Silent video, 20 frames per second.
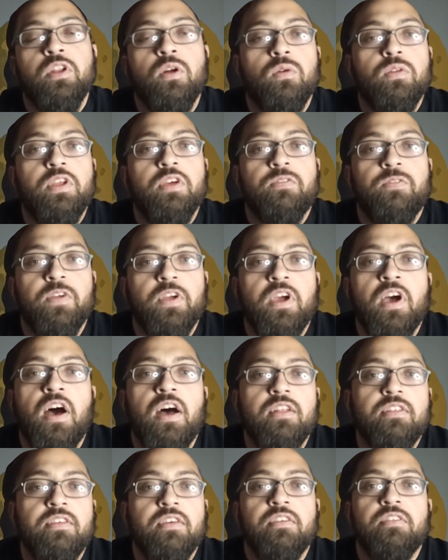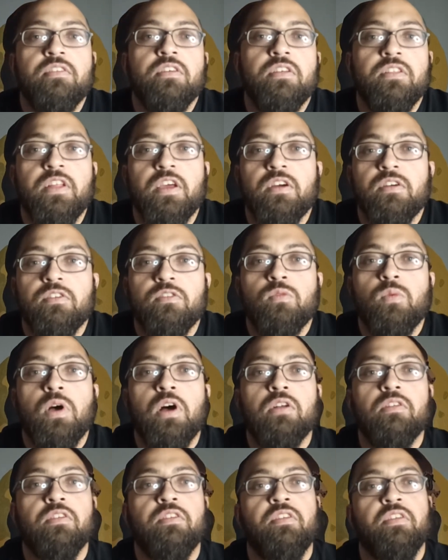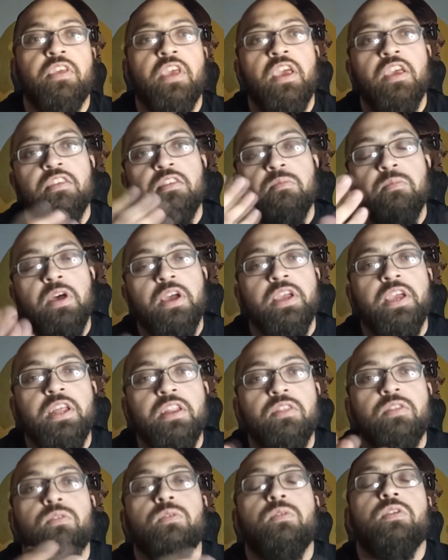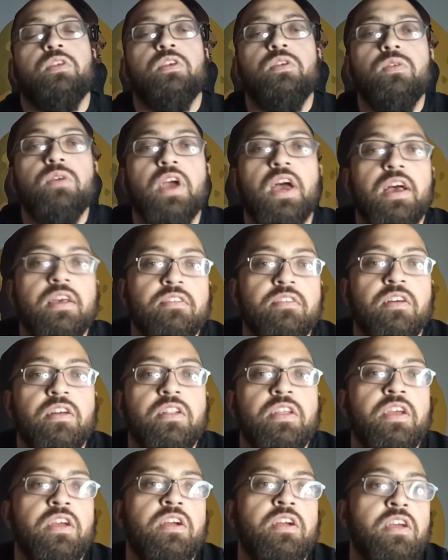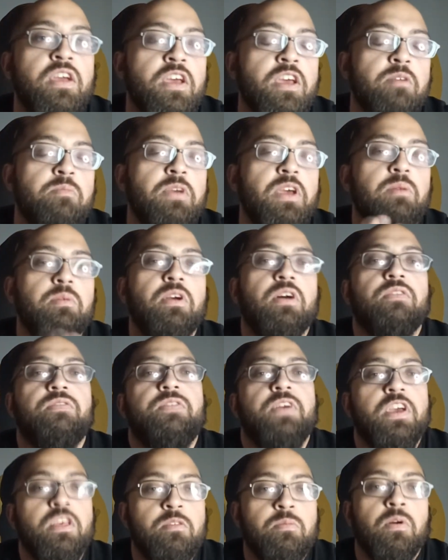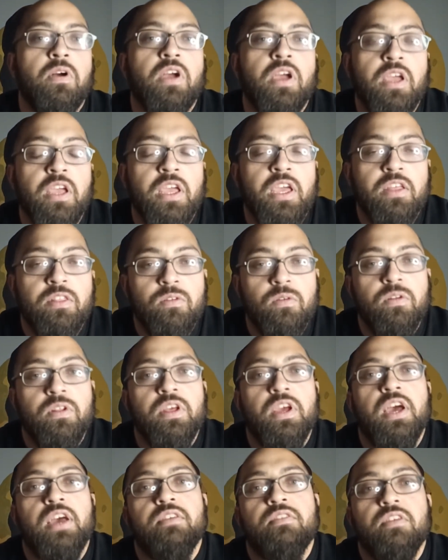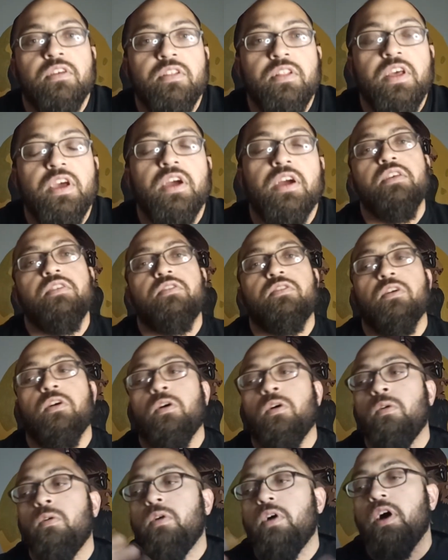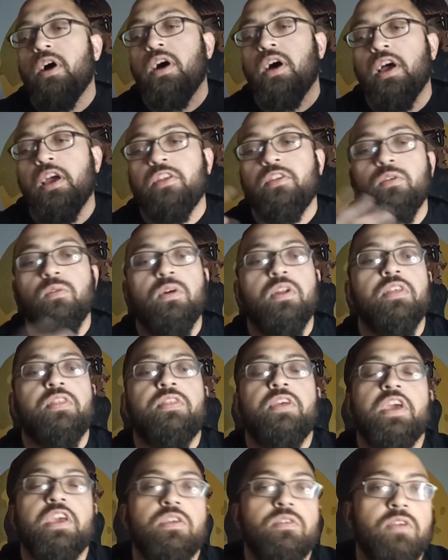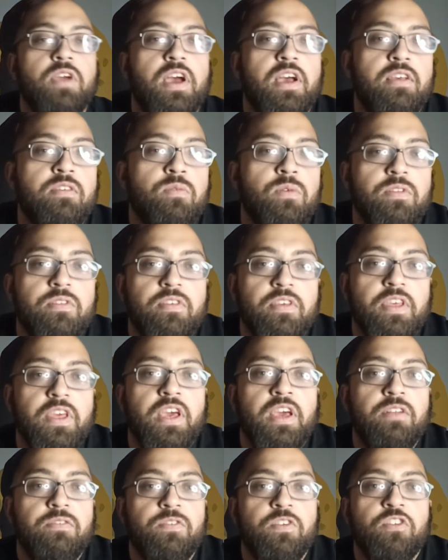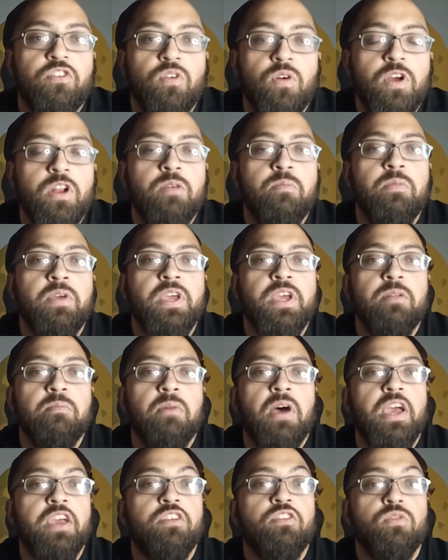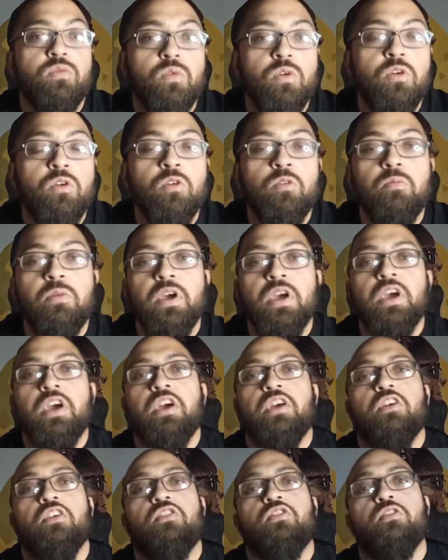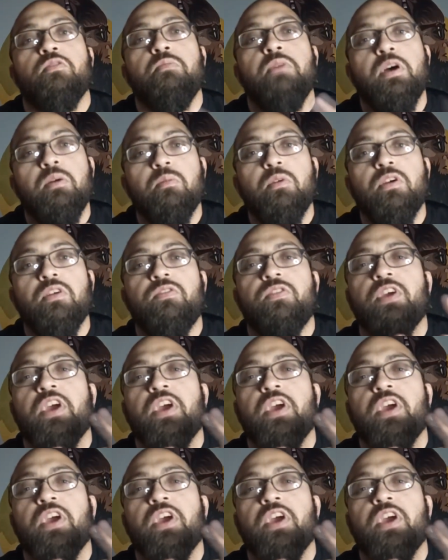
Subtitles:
different contests on there as well, just in case I'm not getting through to you guys on here. Maybe on Facebook I can get through to you guys on there. So I do want to thank you guys once again for joining me in Mike's room. Just remember, if you